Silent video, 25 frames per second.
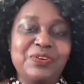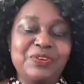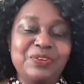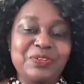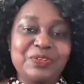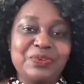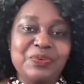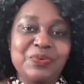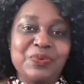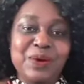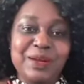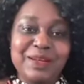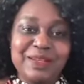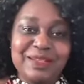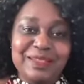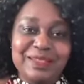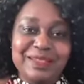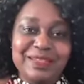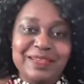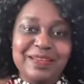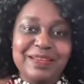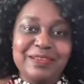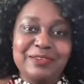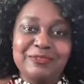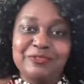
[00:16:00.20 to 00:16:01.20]
good
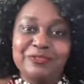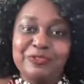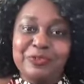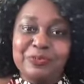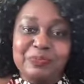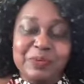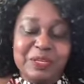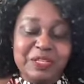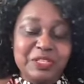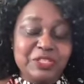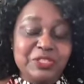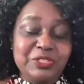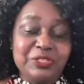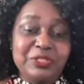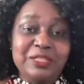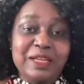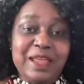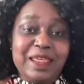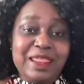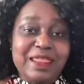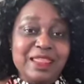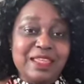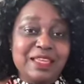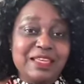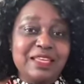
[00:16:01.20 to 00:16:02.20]
quality information.
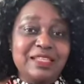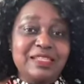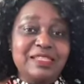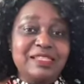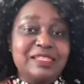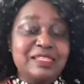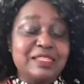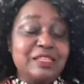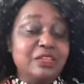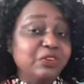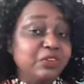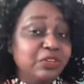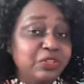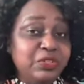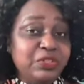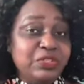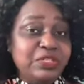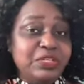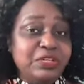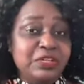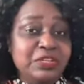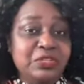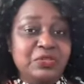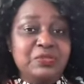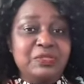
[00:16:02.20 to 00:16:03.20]
I think it's still
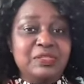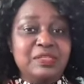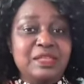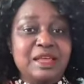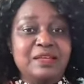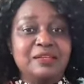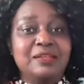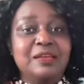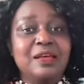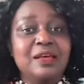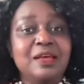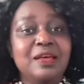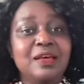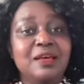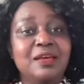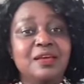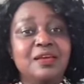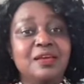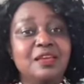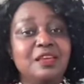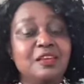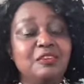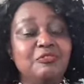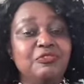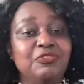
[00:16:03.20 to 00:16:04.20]
good news that
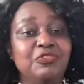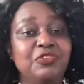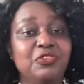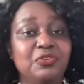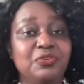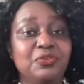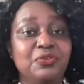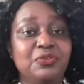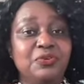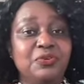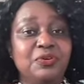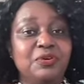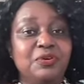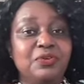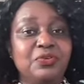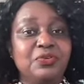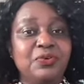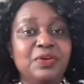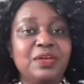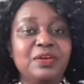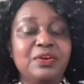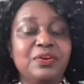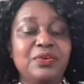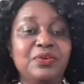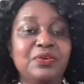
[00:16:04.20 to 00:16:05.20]
if you're
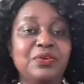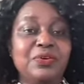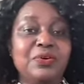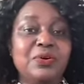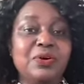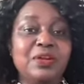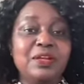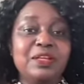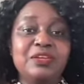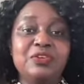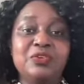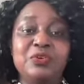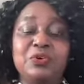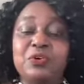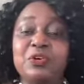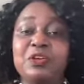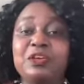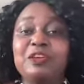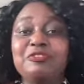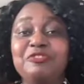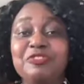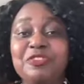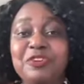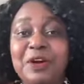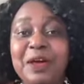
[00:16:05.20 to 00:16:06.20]
going on holiday or
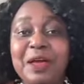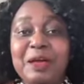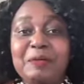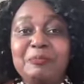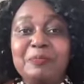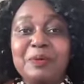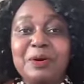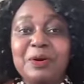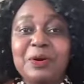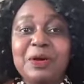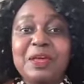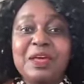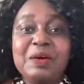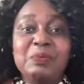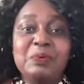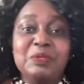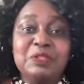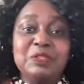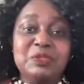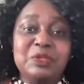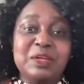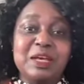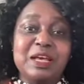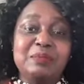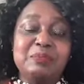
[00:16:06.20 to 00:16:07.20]
if your employer
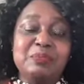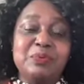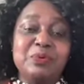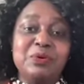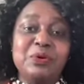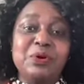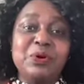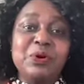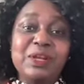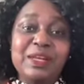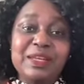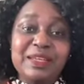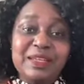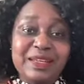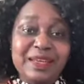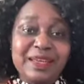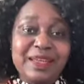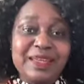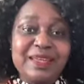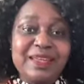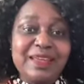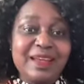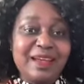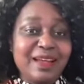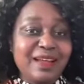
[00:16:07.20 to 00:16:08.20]
wants to come on holiday
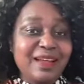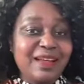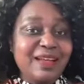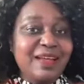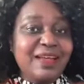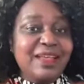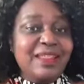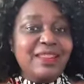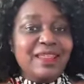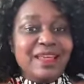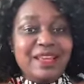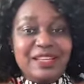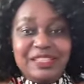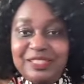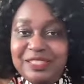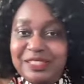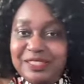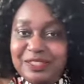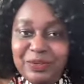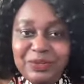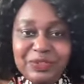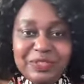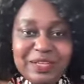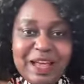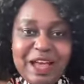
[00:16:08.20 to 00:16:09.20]
here, they
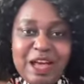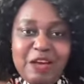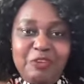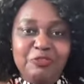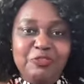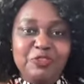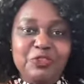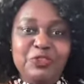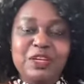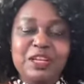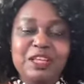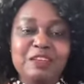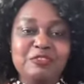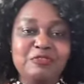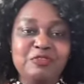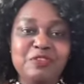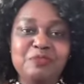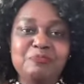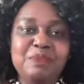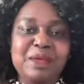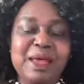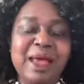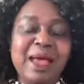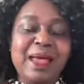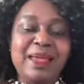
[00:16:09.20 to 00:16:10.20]
don't have to leave
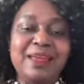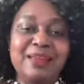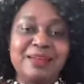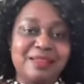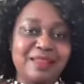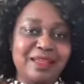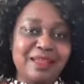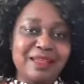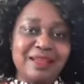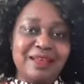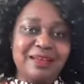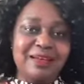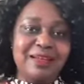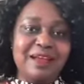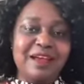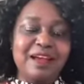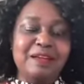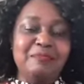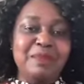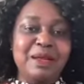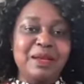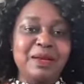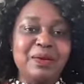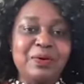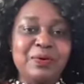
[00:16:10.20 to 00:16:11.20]
you behind. They can
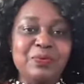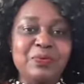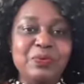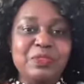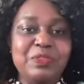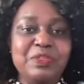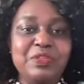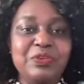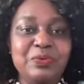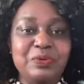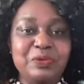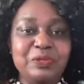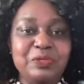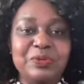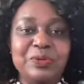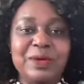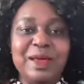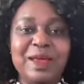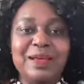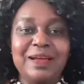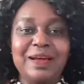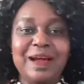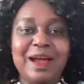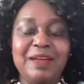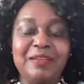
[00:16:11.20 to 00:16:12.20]
come along with you. So
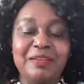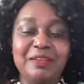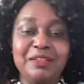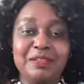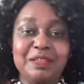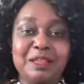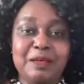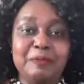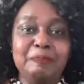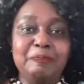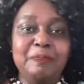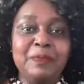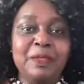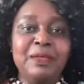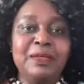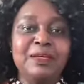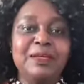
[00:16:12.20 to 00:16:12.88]
encourage them